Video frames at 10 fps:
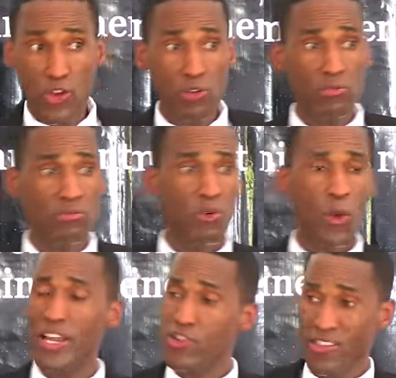give you
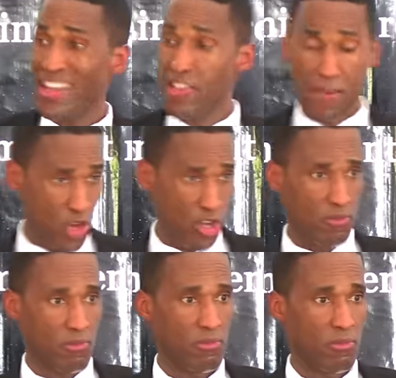religious
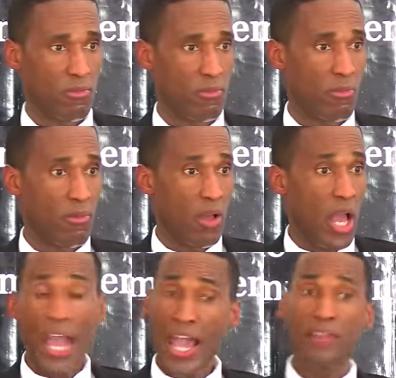exemption.
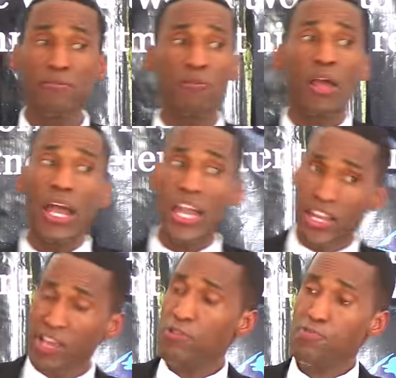And
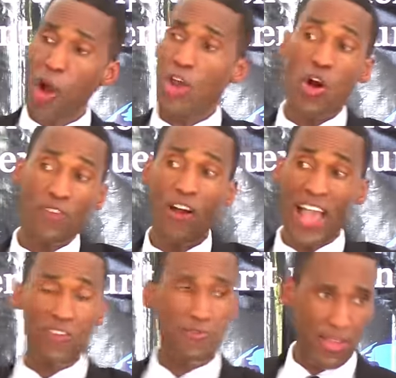it is part of
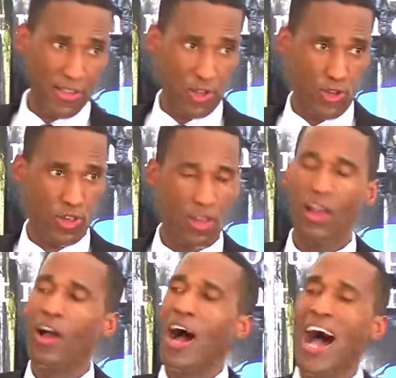our health message.
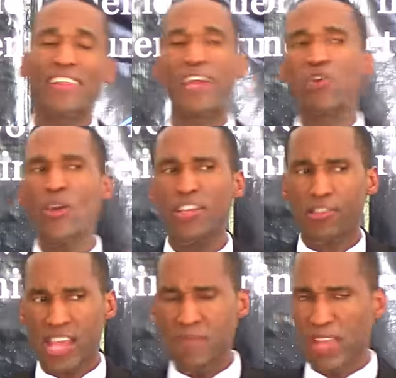Are they doing
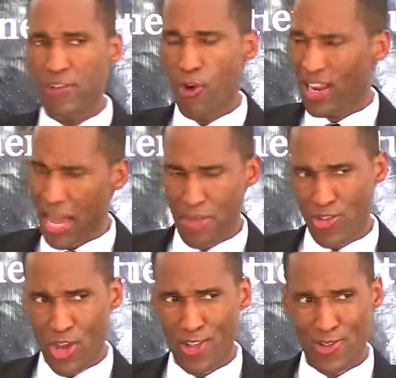the same thing for
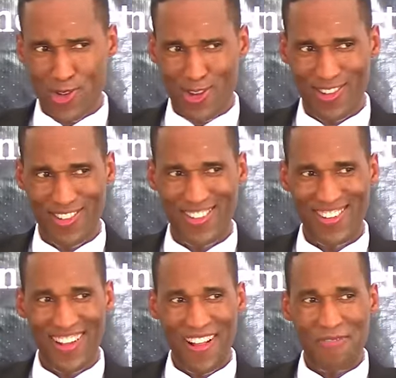climate change?
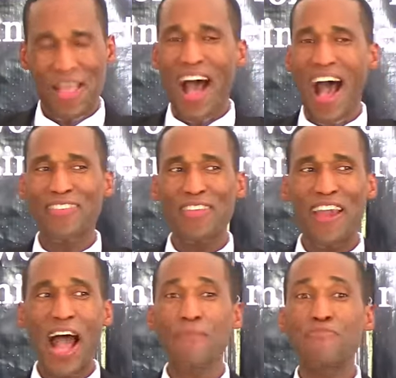Are
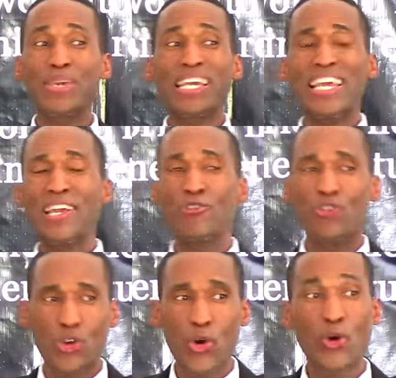they
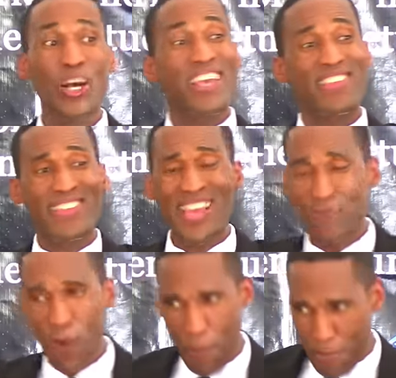appealing to
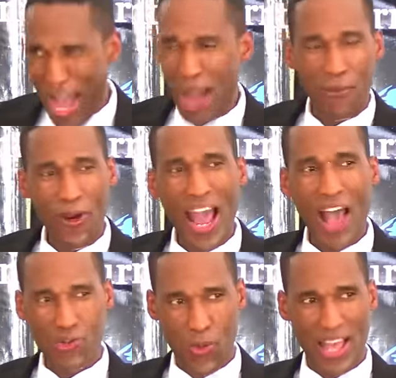civil power
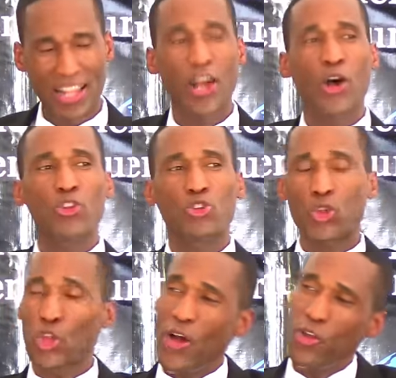as well
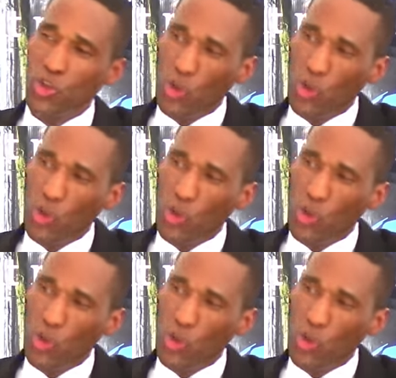to